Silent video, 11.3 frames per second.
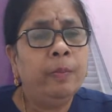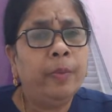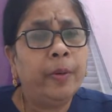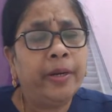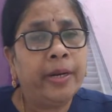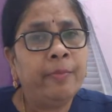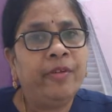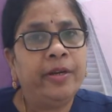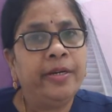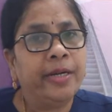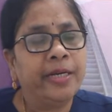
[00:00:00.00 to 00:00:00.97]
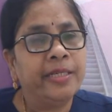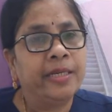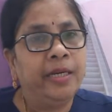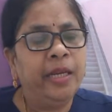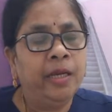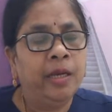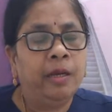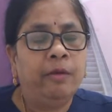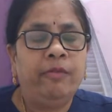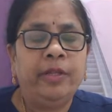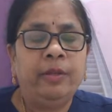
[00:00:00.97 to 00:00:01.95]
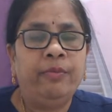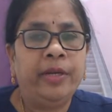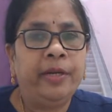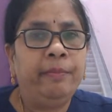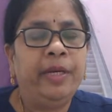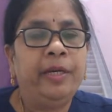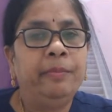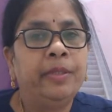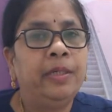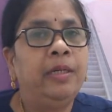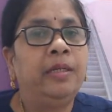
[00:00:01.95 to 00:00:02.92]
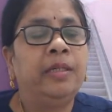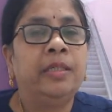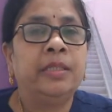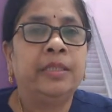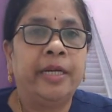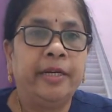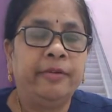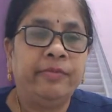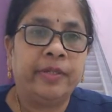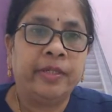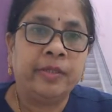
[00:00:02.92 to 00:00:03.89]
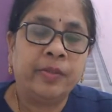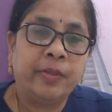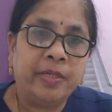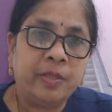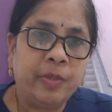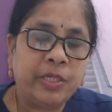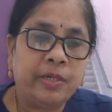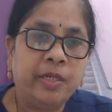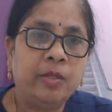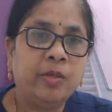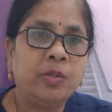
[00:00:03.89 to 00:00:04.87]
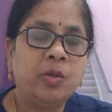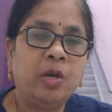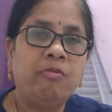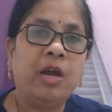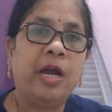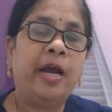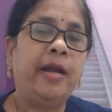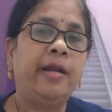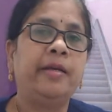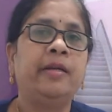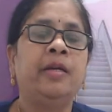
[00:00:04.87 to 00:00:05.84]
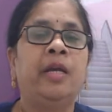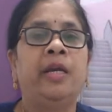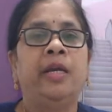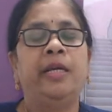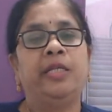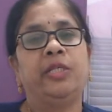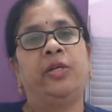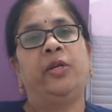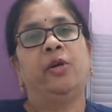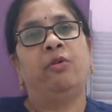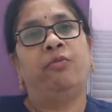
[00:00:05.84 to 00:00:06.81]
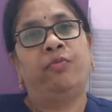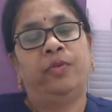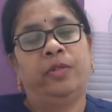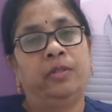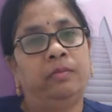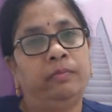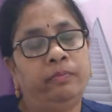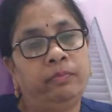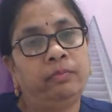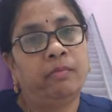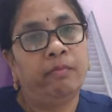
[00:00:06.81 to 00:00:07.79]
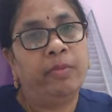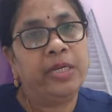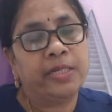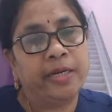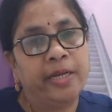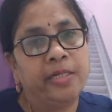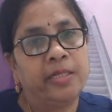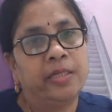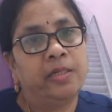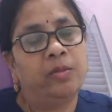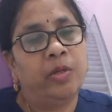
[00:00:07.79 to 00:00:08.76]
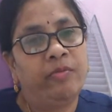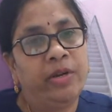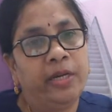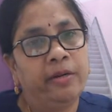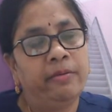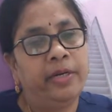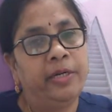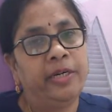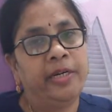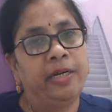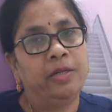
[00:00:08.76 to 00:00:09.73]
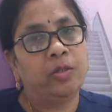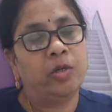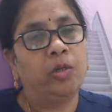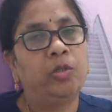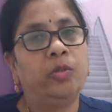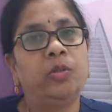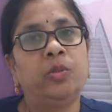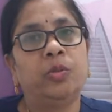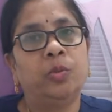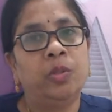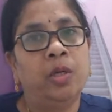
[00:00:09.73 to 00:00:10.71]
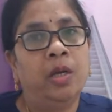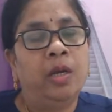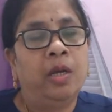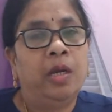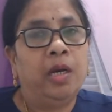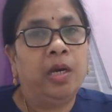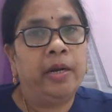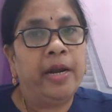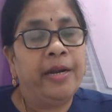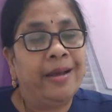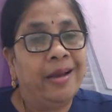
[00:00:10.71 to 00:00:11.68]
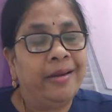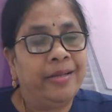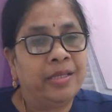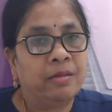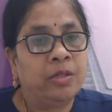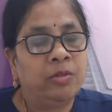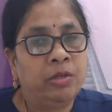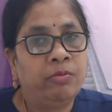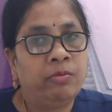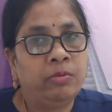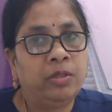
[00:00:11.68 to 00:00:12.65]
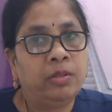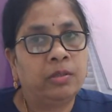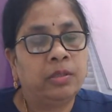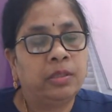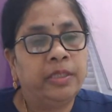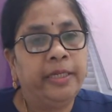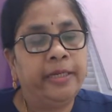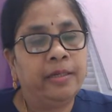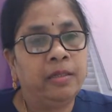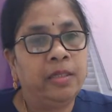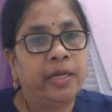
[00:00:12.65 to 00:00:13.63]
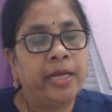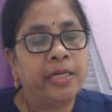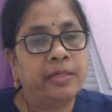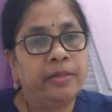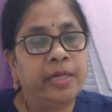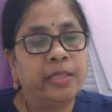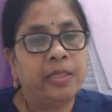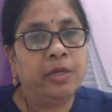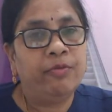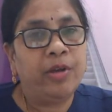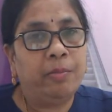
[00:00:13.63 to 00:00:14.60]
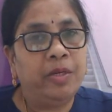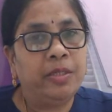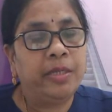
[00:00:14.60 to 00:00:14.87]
program very nicely with very minimal side effects. So especially those who have had history of breast cancer or have taken treated, or those who are at high risk, the cancer runs in families